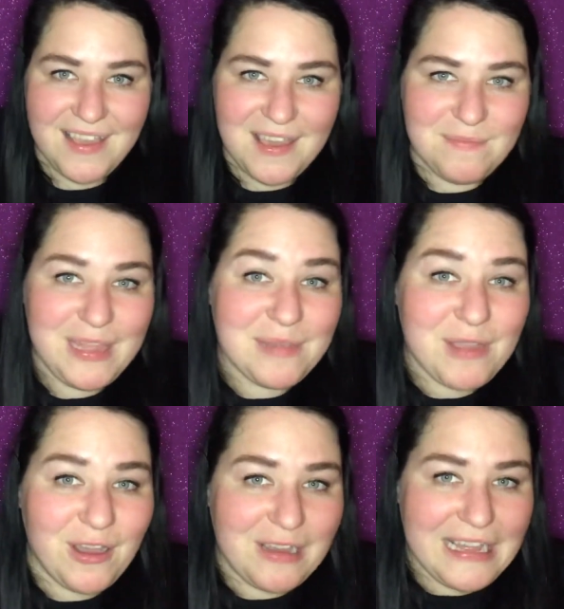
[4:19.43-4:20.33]
Medium
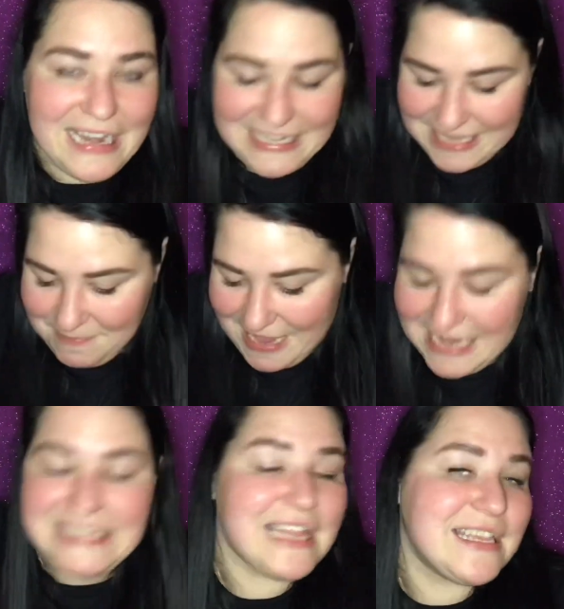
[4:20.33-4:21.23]
co-ed is up
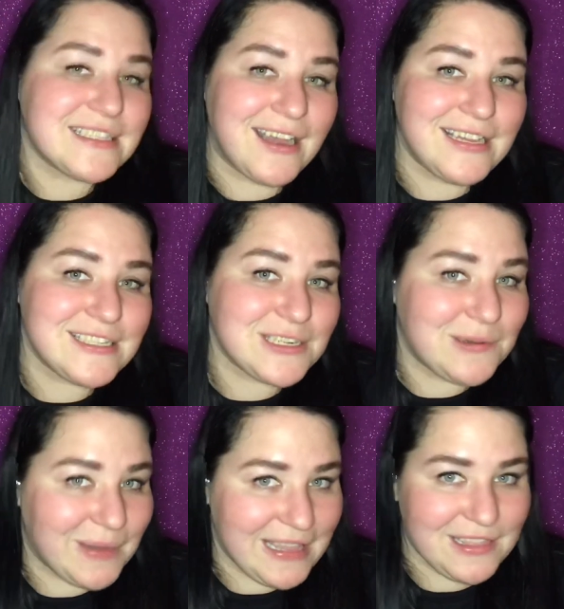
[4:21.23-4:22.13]
next, and this caused
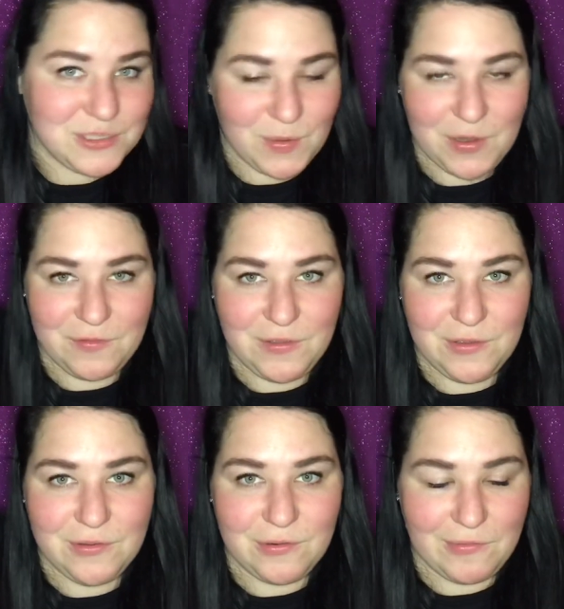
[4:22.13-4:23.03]
quite the Twitter
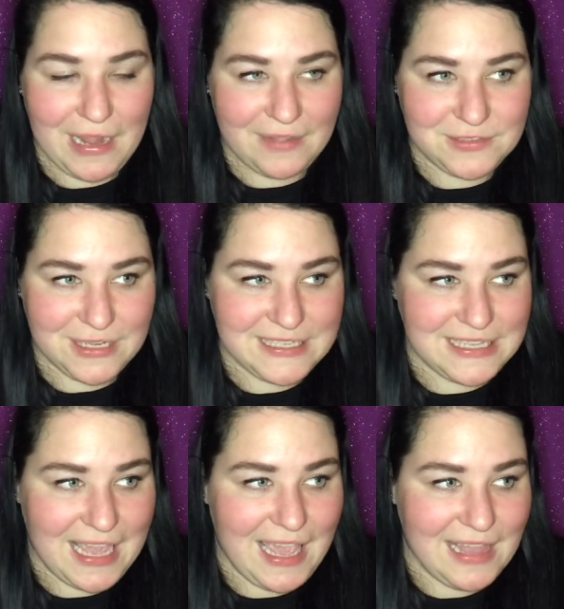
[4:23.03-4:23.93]
feud right after
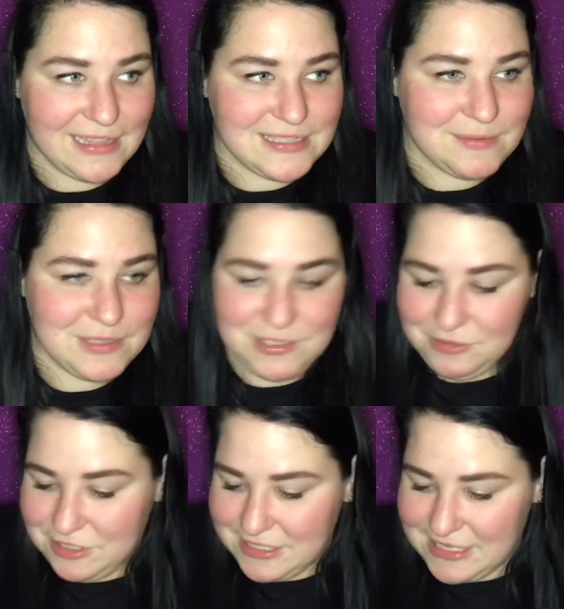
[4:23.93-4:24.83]
NCA. Let's see what
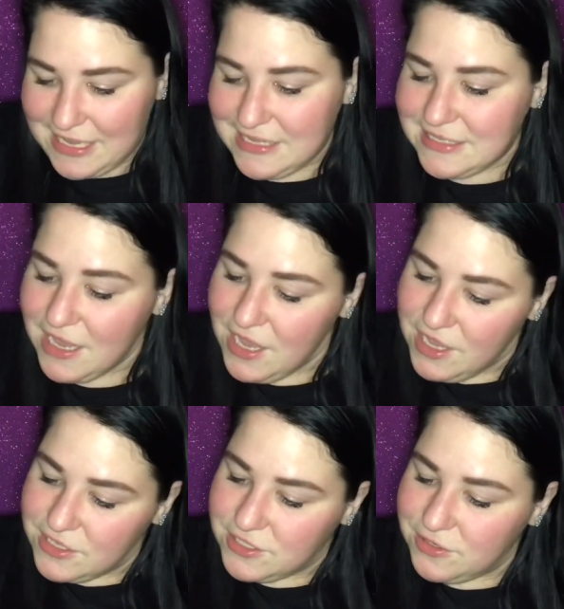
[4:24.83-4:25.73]
Sushi says.
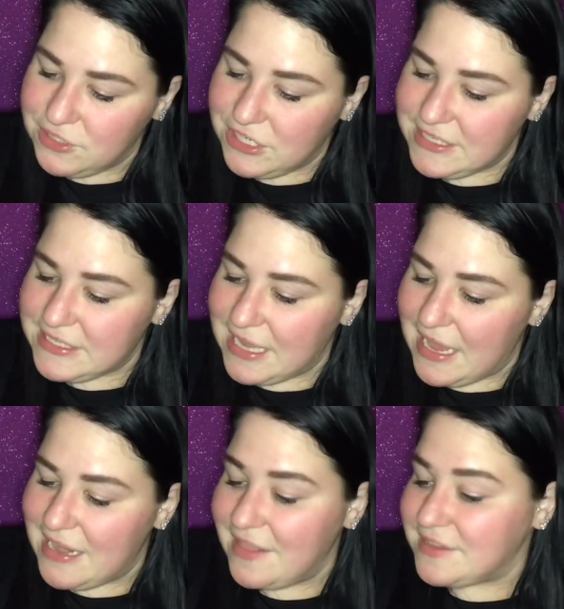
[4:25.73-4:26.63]
Sushi
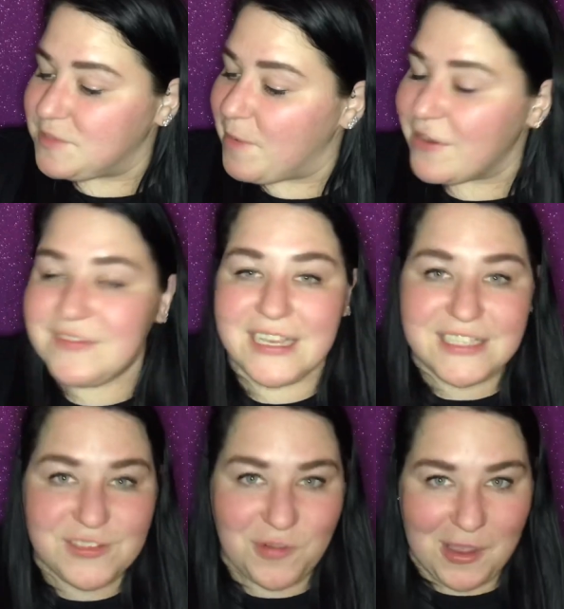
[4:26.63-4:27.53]
said that Spirit of
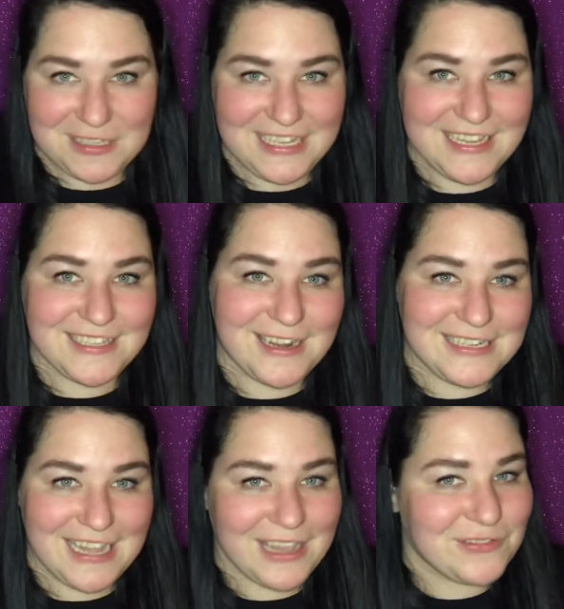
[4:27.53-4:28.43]
Texas Royalty is going
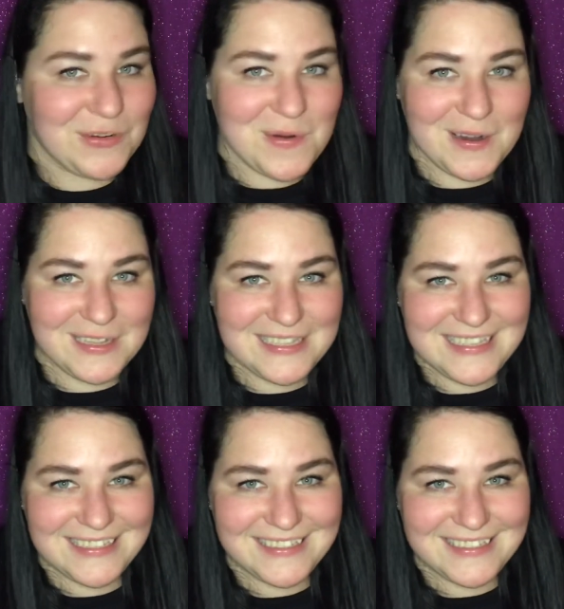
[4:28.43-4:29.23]
to take it for Worlds.